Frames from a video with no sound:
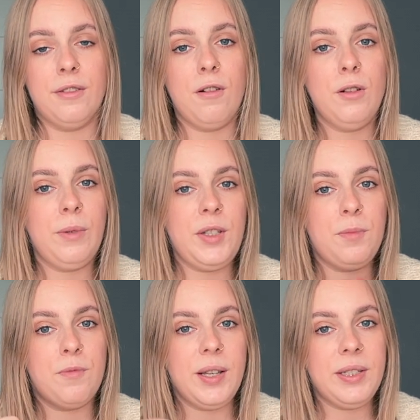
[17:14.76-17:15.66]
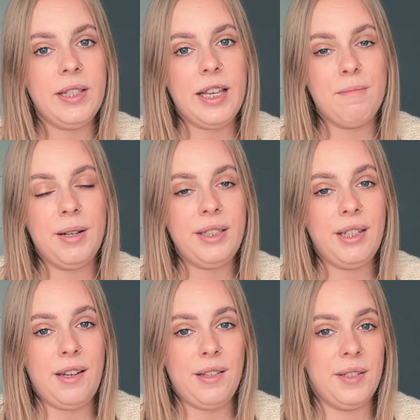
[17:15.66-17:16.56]
always press the like
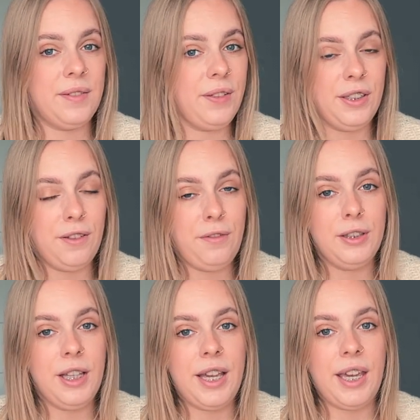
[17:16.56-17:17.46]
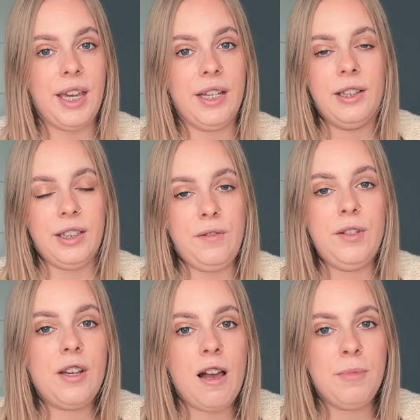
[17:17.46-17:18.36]
button under this video if you like it. Leave
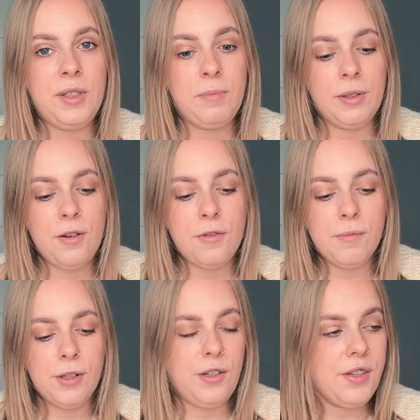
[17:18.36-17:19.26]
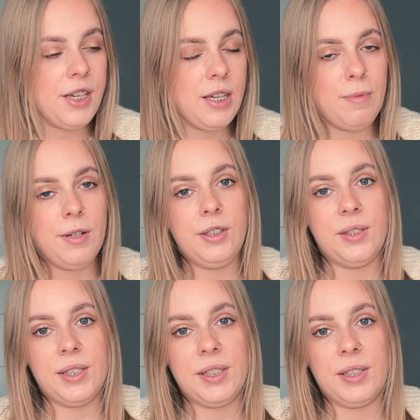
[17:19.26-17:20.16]
your comments below. What do you think about your
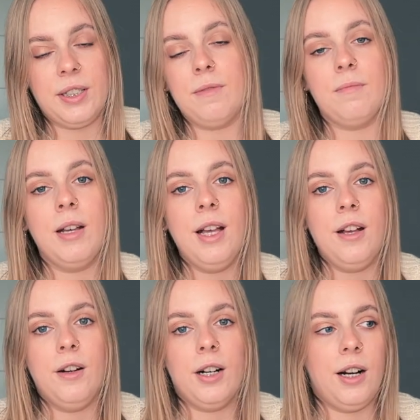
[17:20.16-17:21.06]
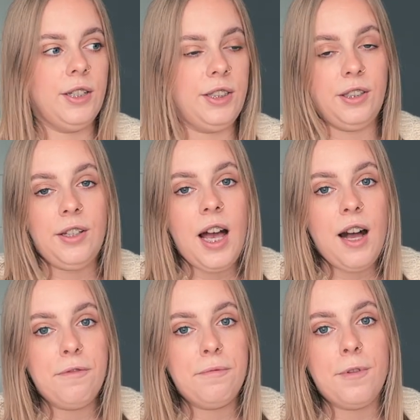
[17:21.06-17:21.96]
system? Did you
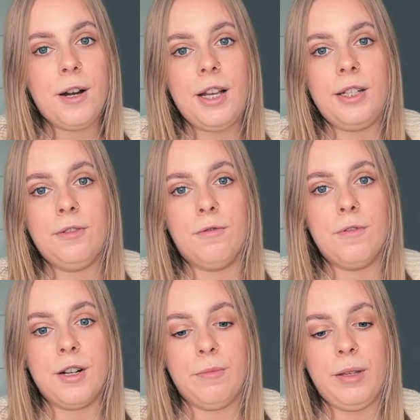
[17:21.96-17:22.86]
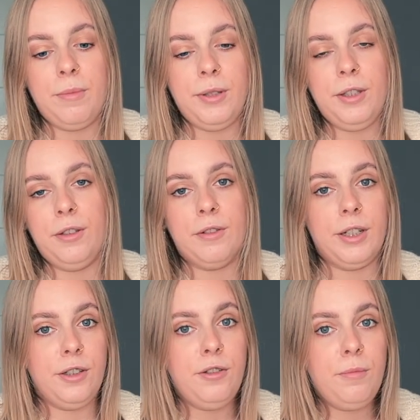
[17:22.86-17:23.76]
have one? Or maybe you're
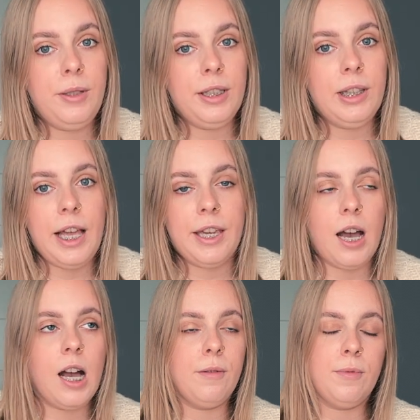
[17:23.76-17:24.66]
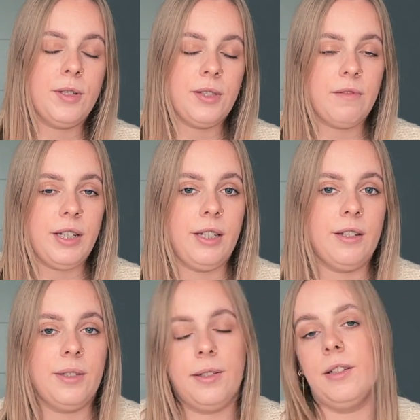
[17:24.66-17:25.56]
a newbie like I was 3
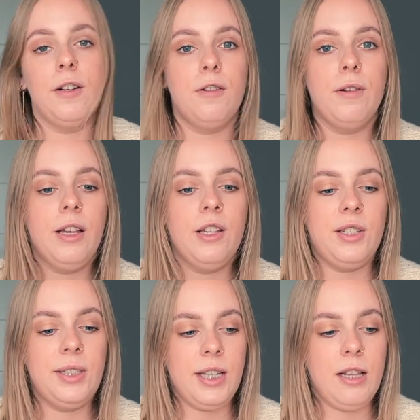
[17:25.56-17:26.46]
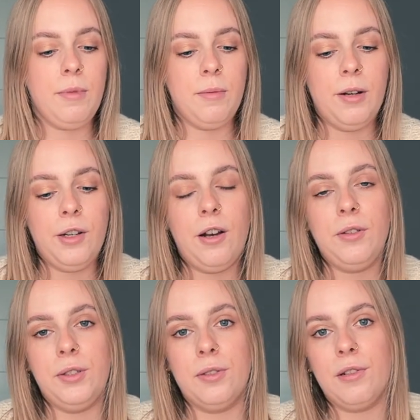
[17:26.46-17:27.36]
years ago. Just tell me about how
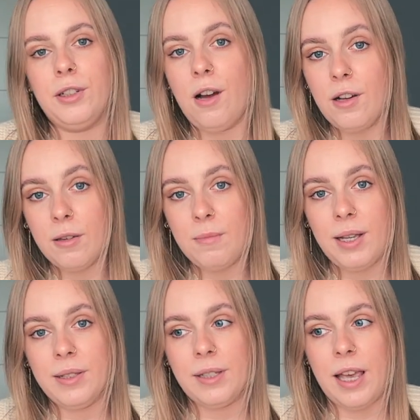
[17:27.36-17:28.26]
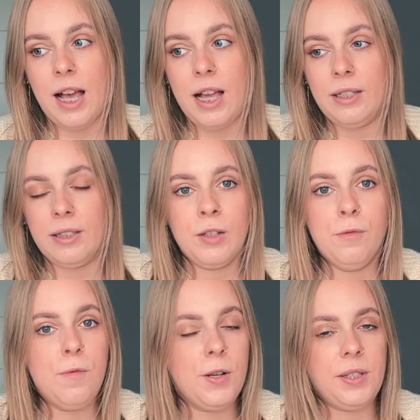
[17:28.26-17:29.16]
you store documents, and
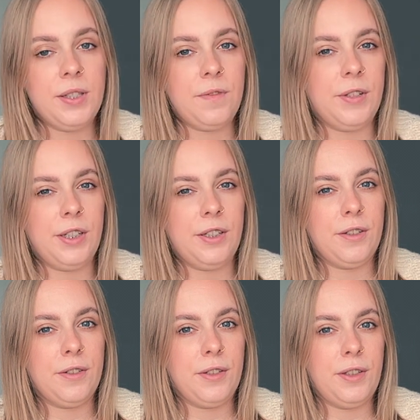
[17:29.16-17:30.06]
was this video